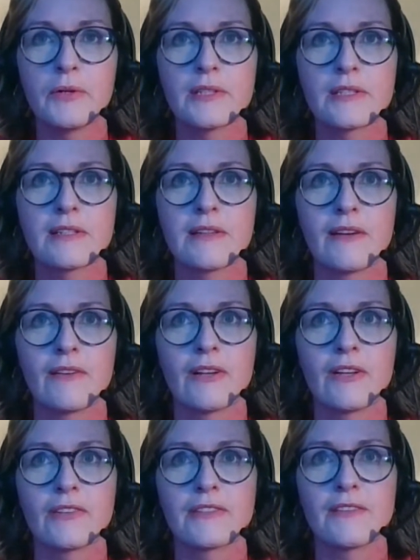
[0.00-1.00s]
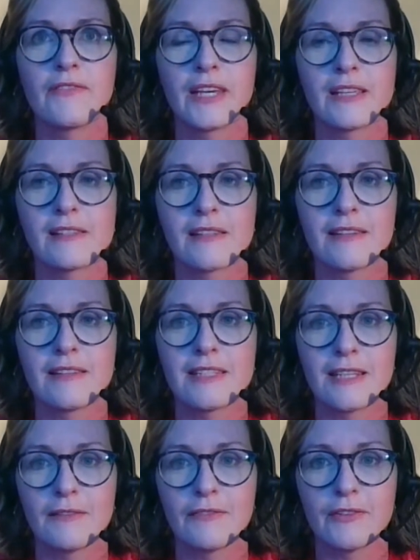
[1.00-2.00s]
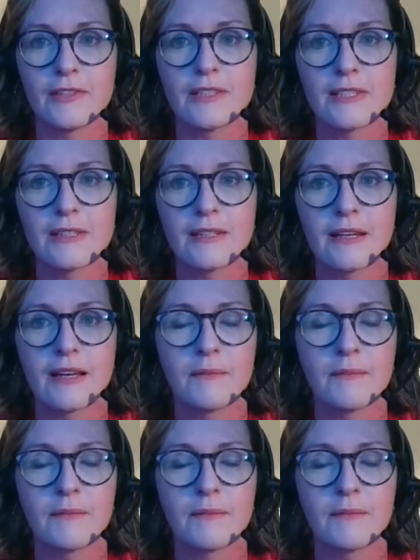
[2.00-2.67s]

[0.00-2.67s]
but there are lots of things that are different